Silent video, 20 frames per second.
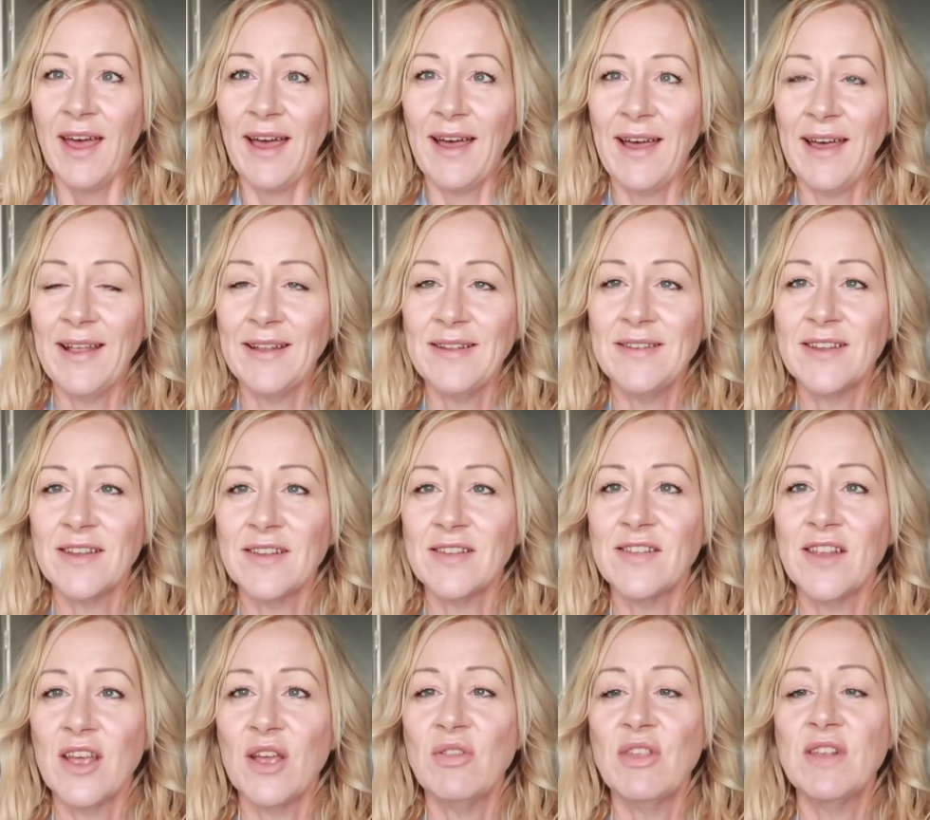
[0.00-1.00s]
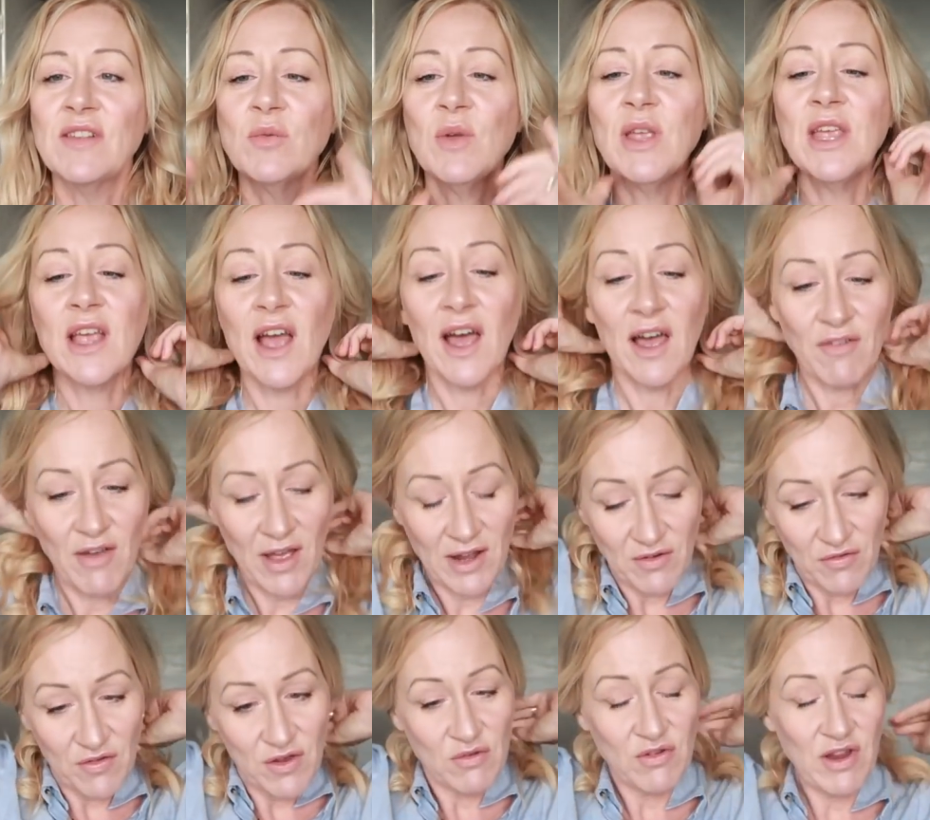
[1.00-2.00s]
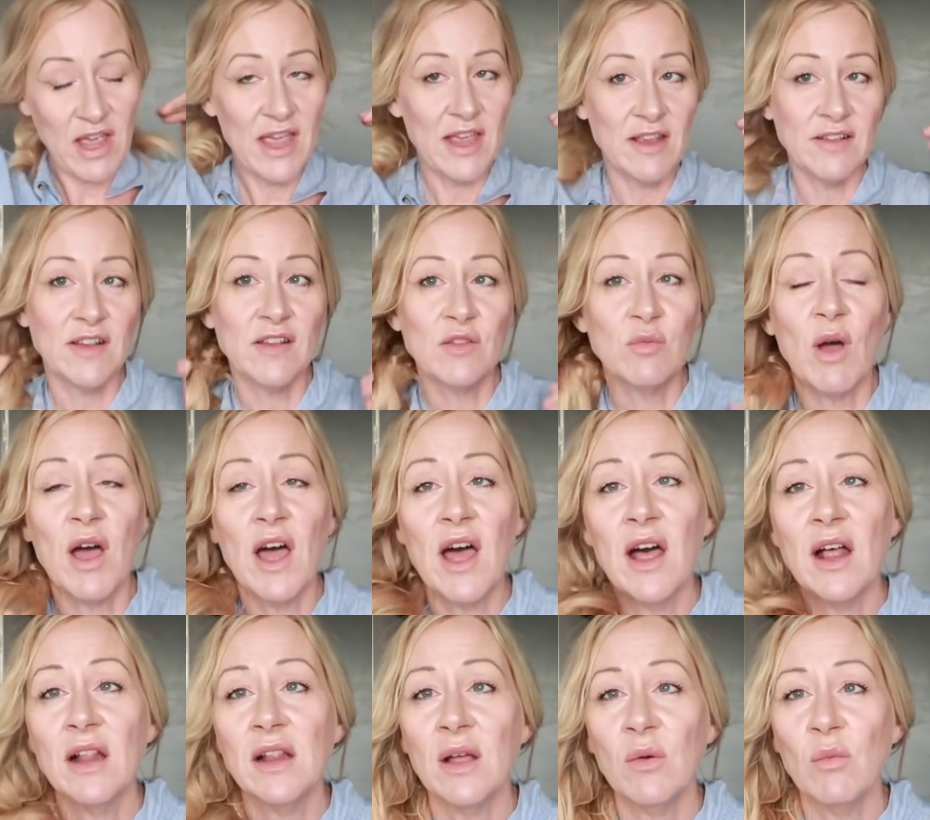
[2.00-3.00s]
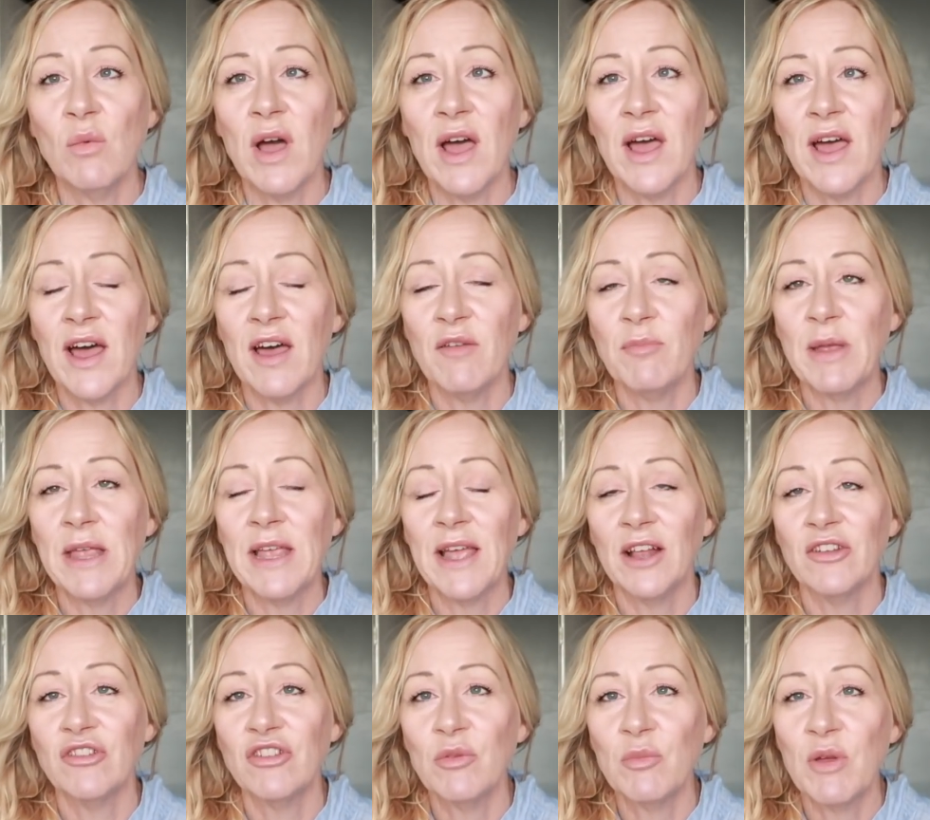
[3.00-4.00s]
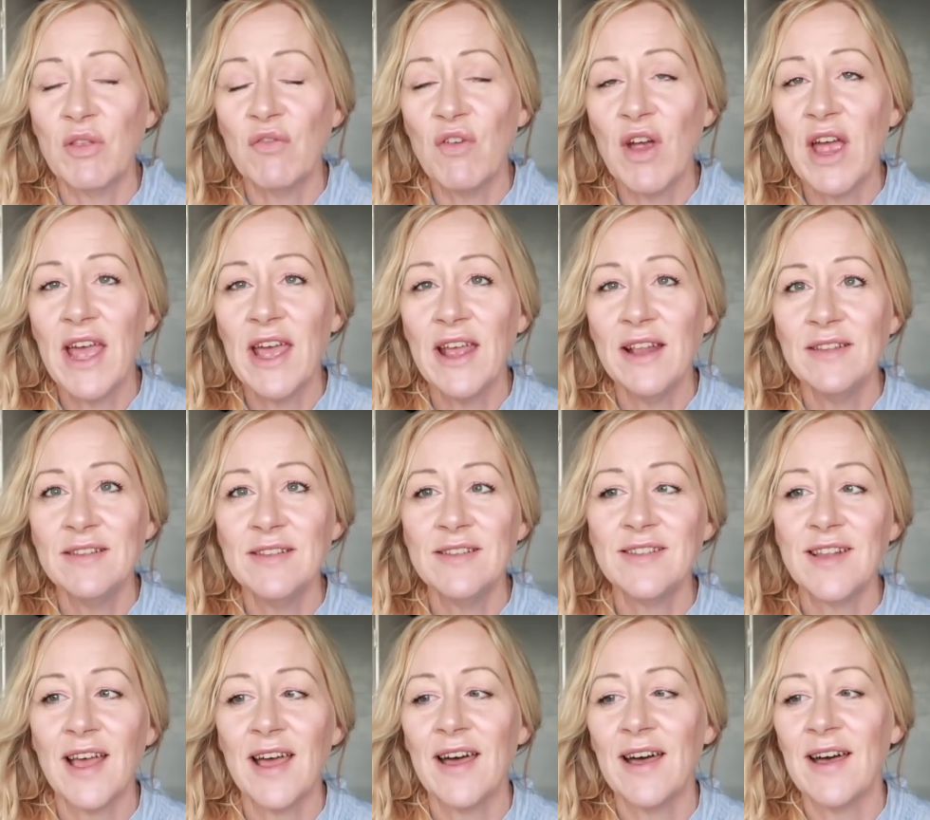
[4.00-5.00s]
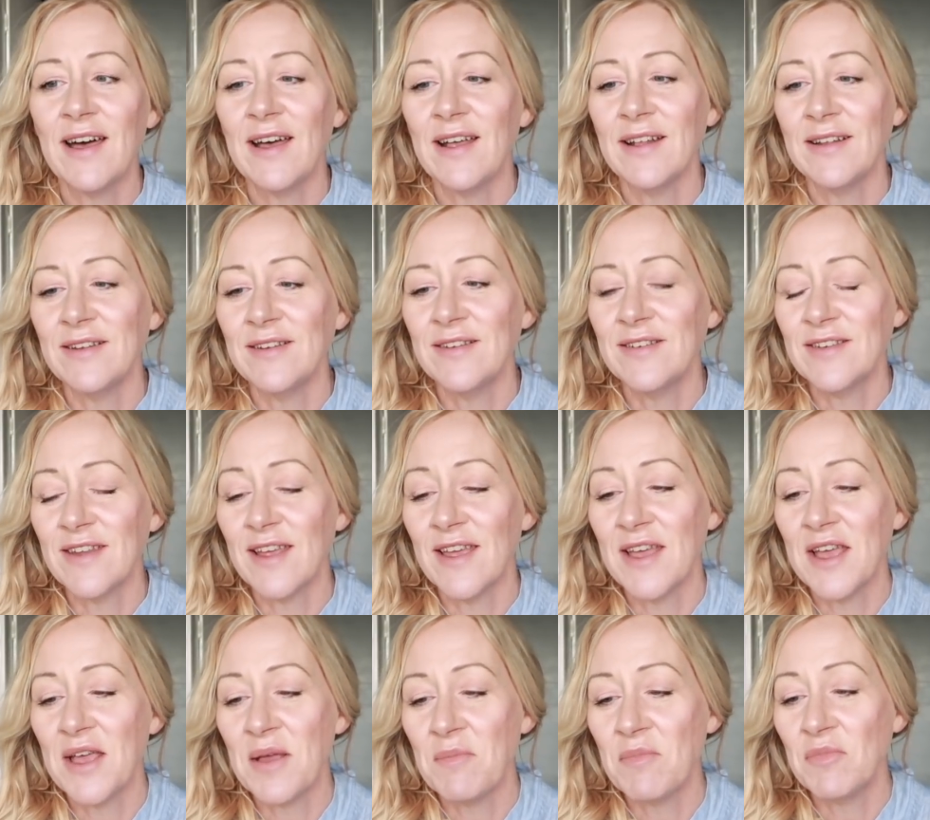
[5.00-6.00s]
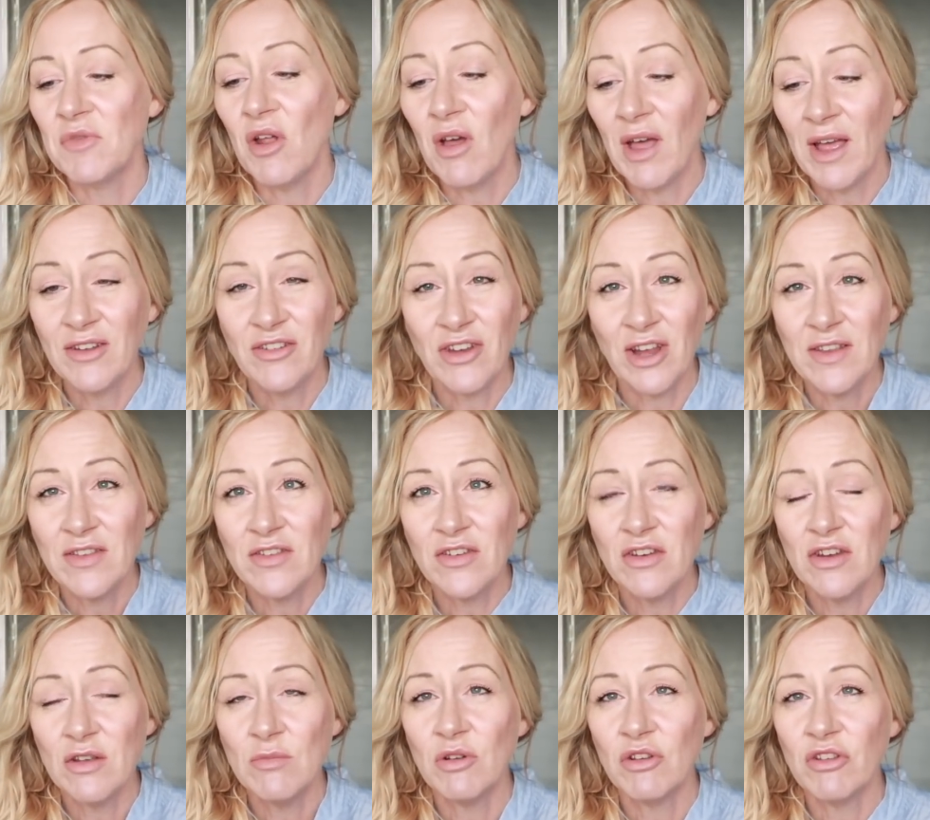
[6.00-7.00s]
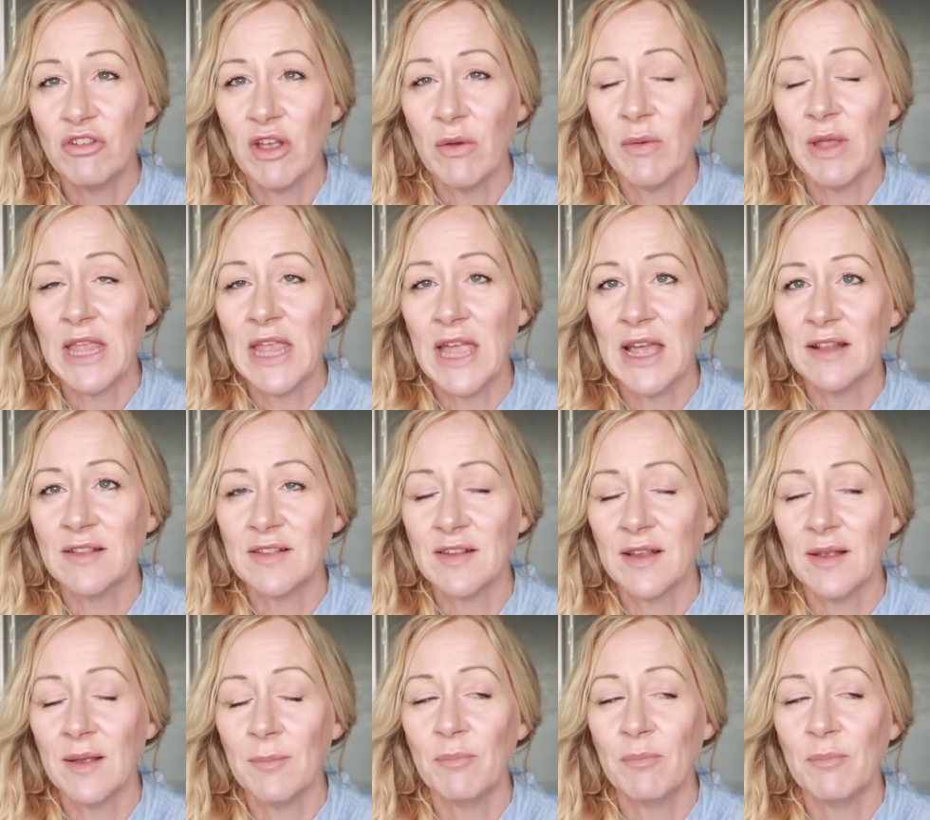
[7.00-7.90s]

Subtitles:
And so this week I've had a few days as well where I've been catching up with friends and not had a chance to do much sewing yet,